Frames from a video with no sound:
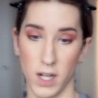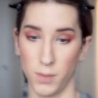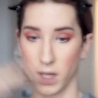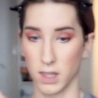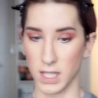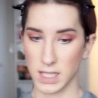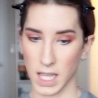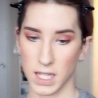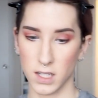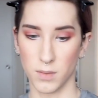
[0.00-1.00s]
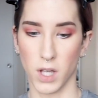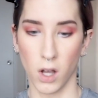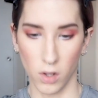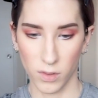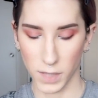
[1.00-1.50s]
It'll be on this hand, it'll be all
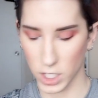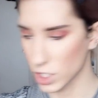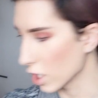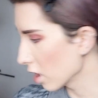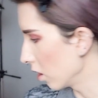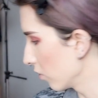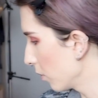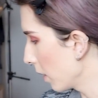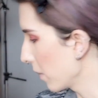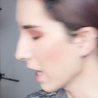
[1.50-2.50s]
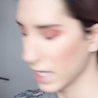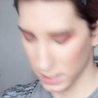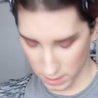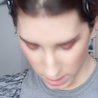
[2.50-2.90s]
over my shirt, all over my pants.